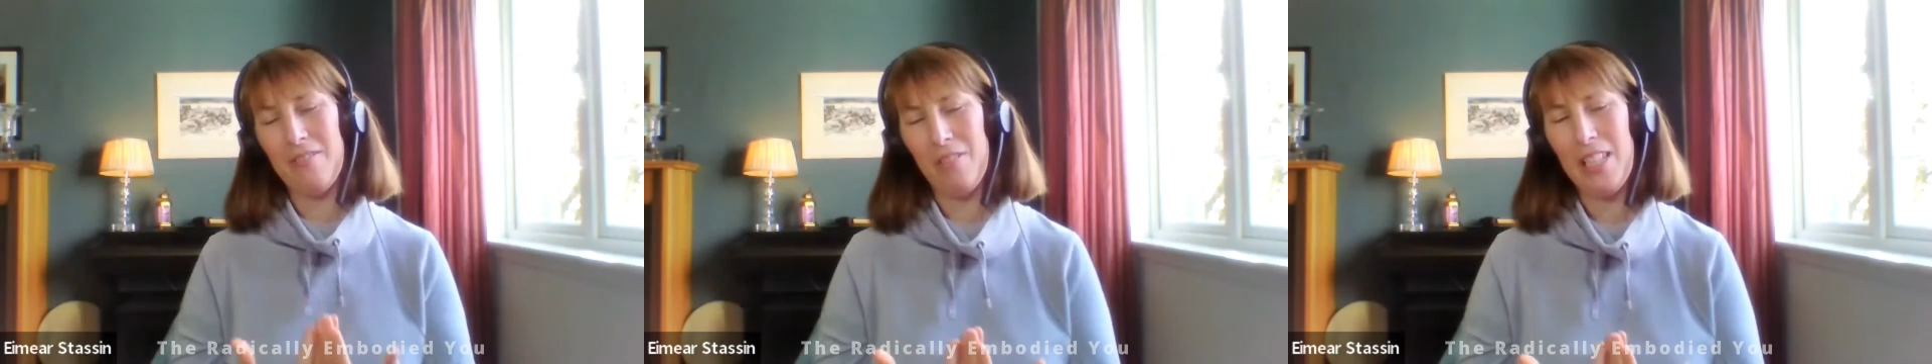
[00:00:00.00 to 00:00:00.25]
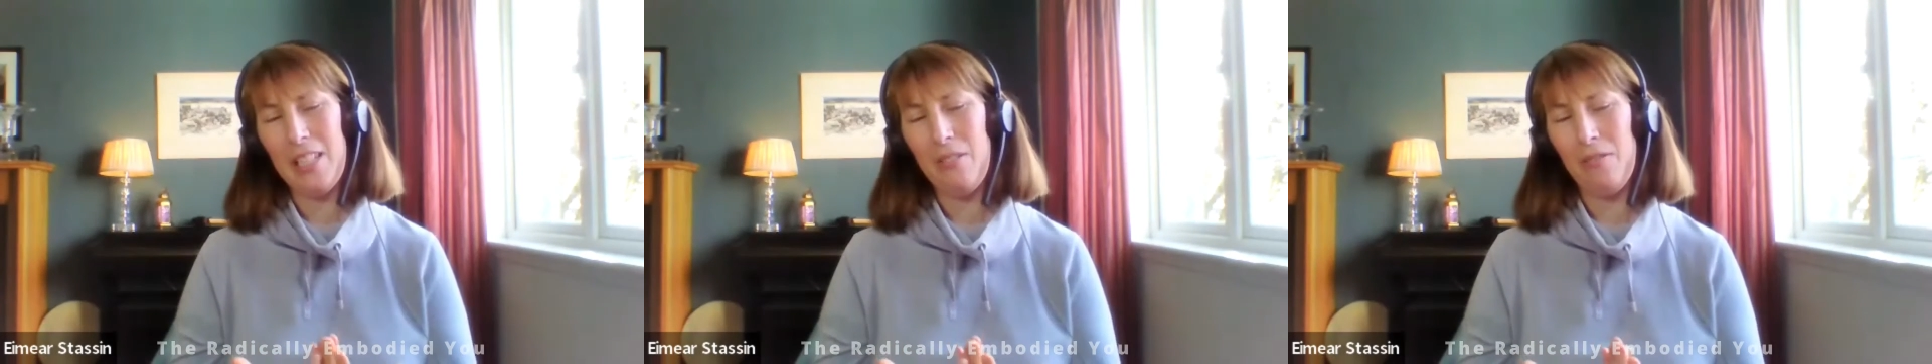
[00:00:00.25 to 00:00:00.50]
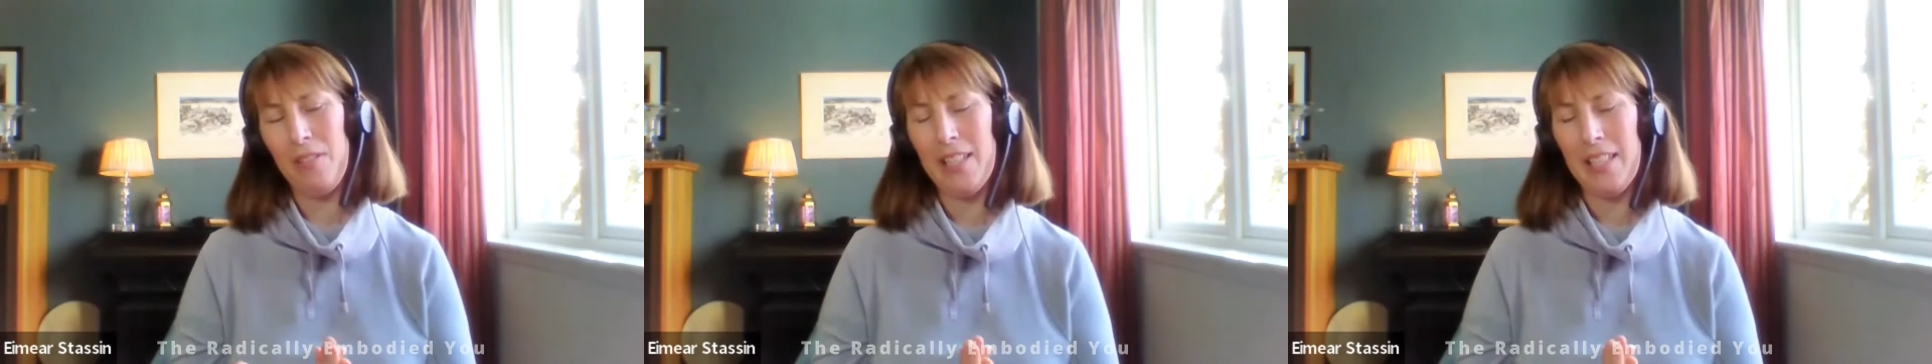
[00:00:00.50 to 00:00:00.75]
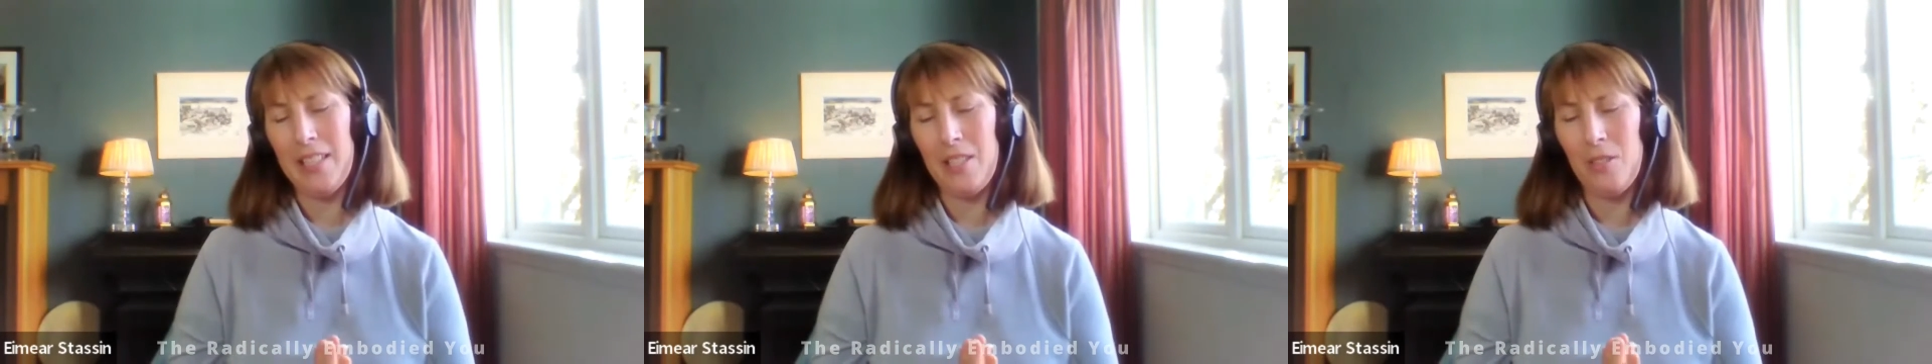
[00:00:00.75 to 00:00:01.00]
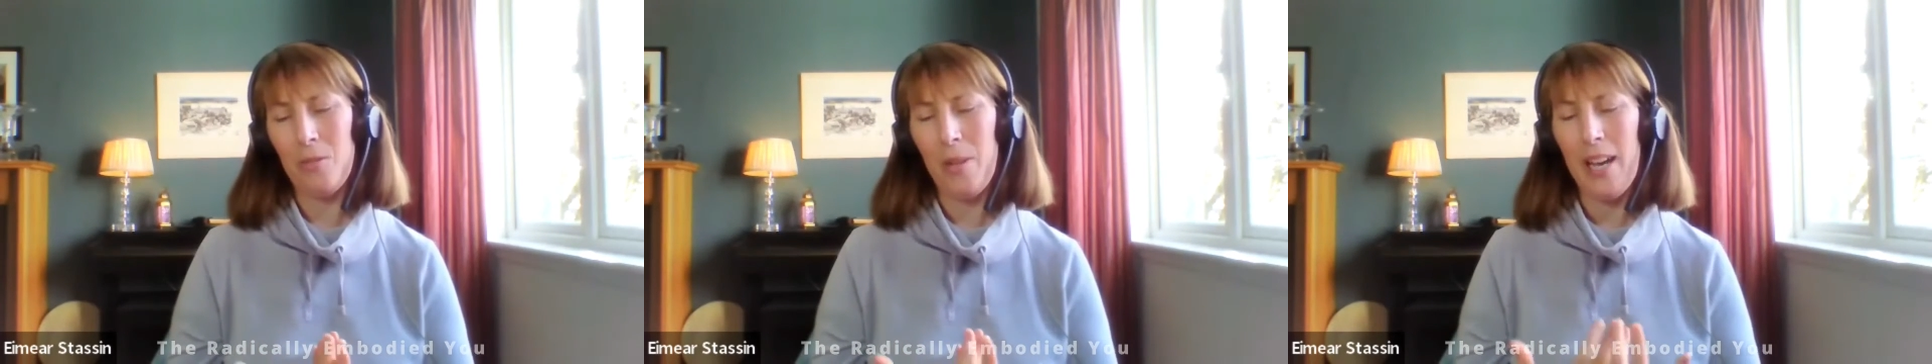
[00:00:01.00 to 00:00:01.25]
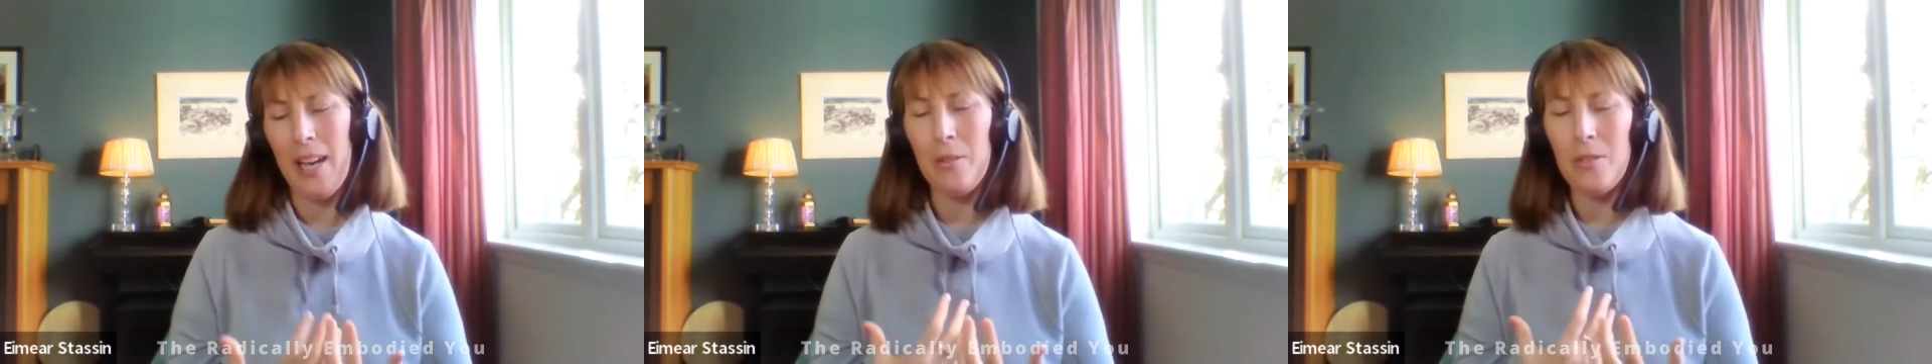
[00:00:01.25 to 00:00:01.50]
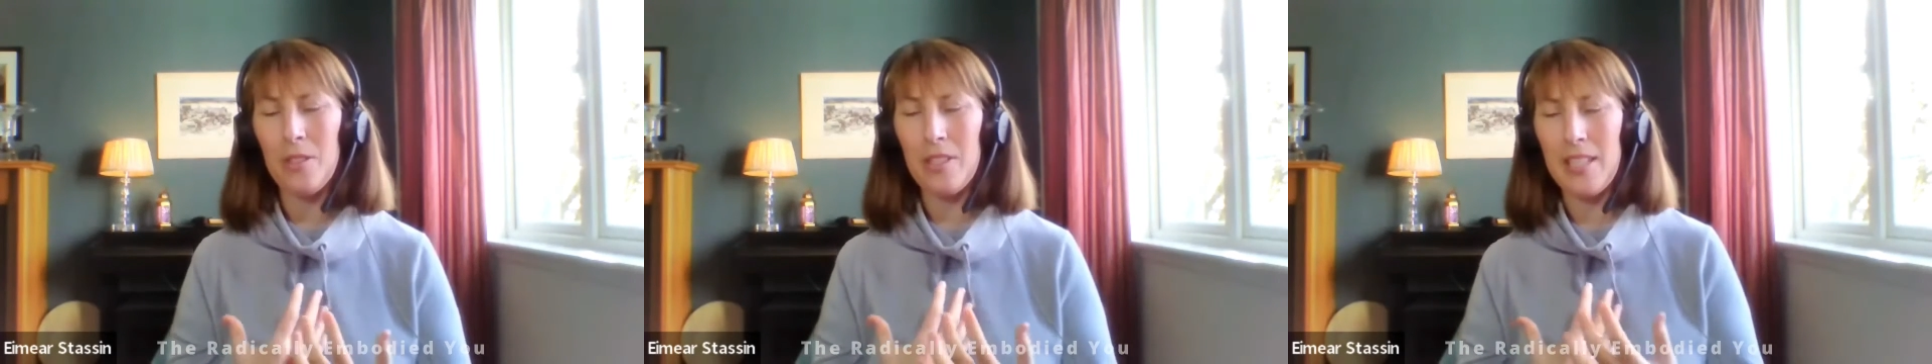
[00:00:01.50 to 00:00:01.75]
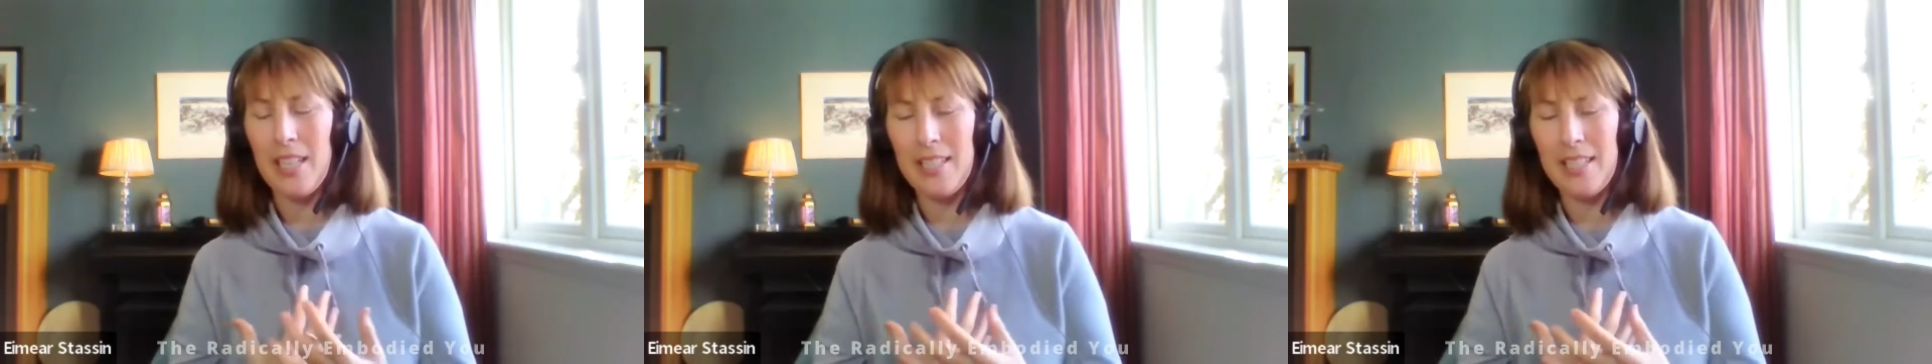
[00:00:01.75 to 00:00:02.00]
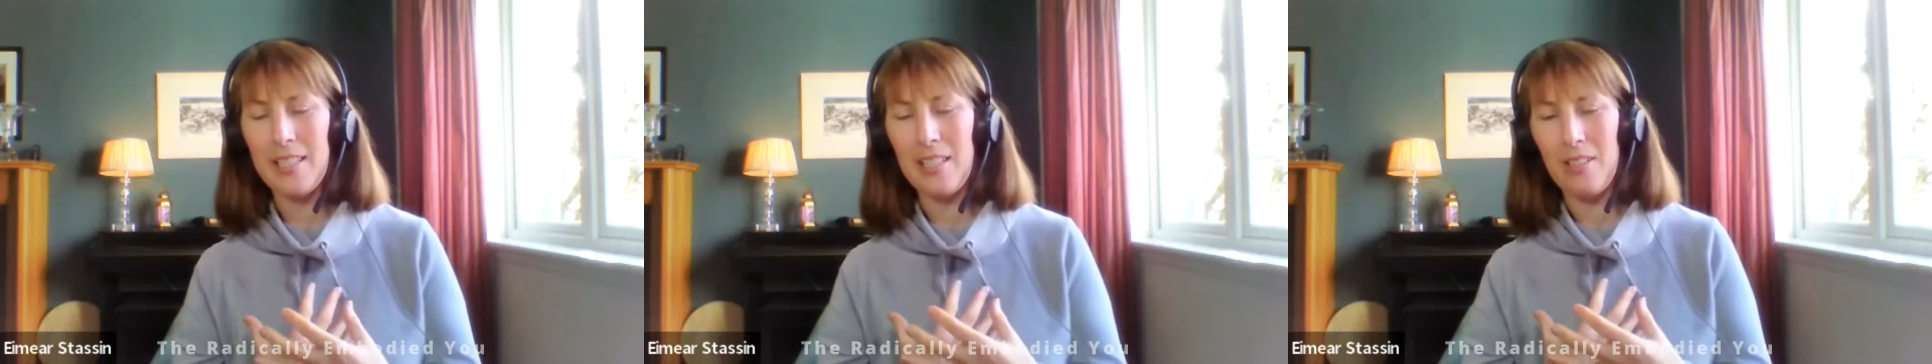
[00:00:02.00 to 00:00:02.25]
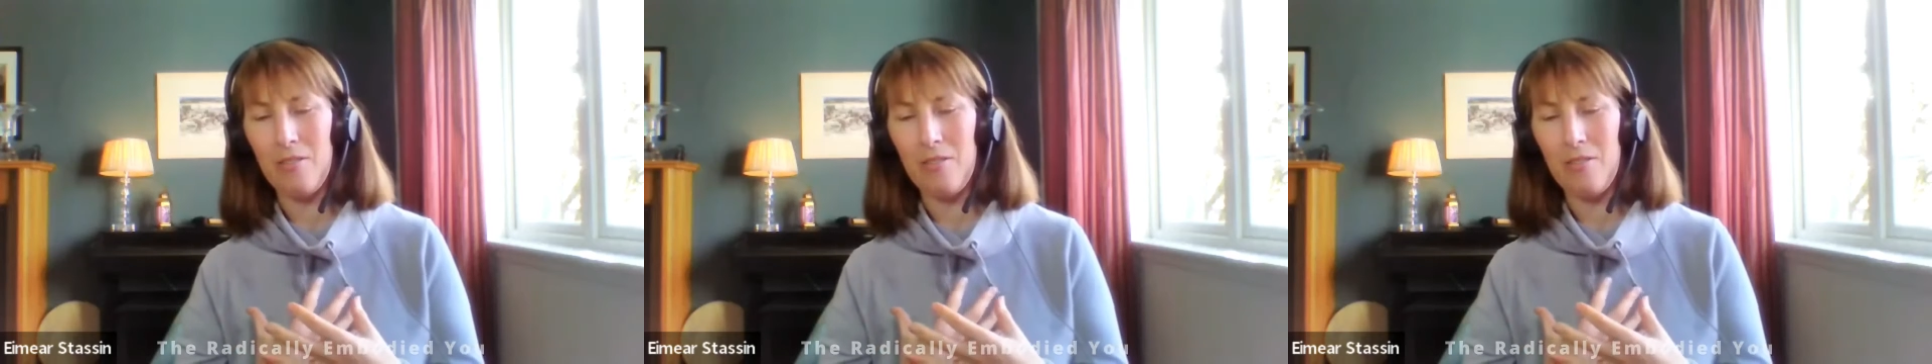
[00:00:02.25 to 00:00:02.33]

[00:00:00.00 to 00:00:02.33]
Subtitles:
really feel into how does this